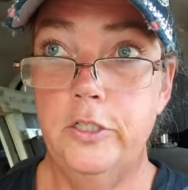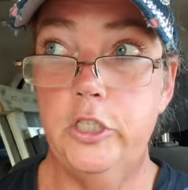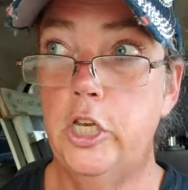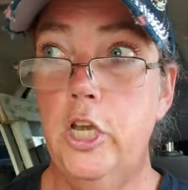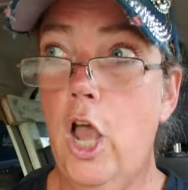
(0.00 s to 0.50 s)

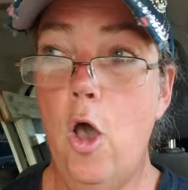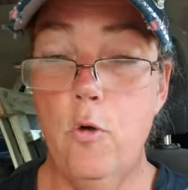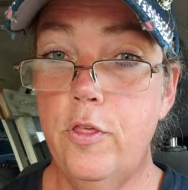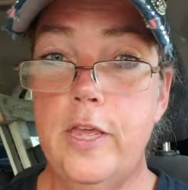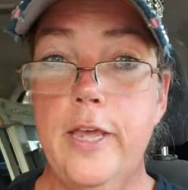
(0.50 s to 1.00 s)
to
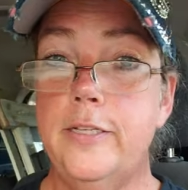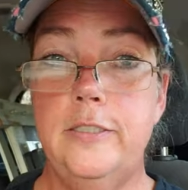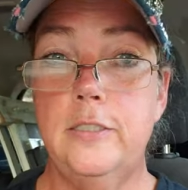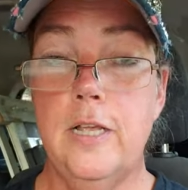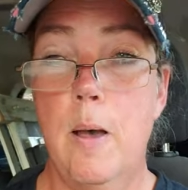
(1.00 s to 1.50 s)
know
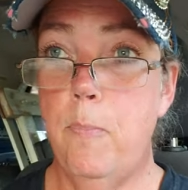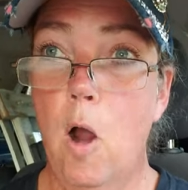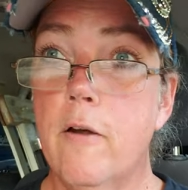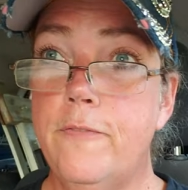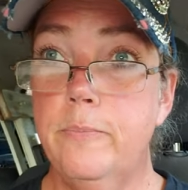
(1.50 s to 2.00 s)
this
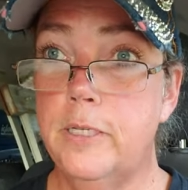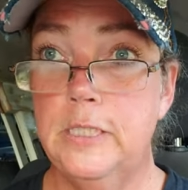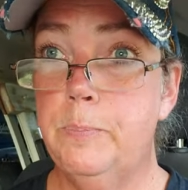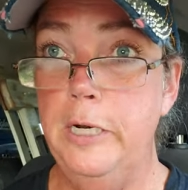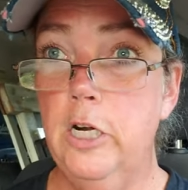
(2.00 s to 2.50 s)
apart from the
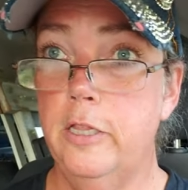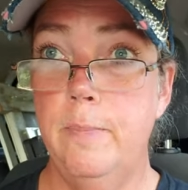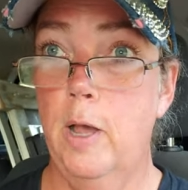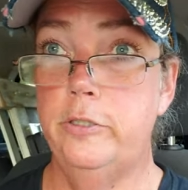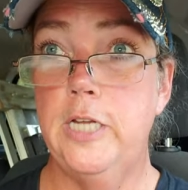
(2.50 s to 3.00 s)
Spirit of the
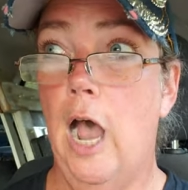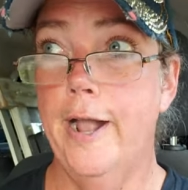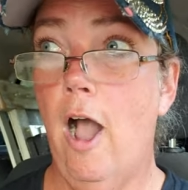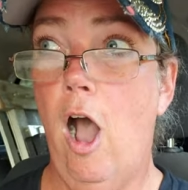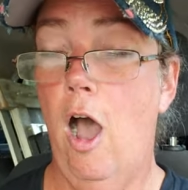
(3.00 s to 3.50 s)
Most High
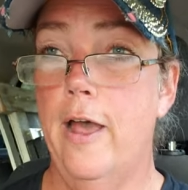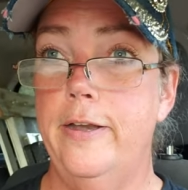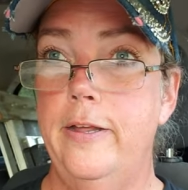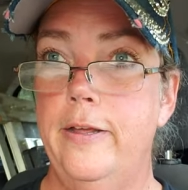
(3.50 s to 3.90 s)
God.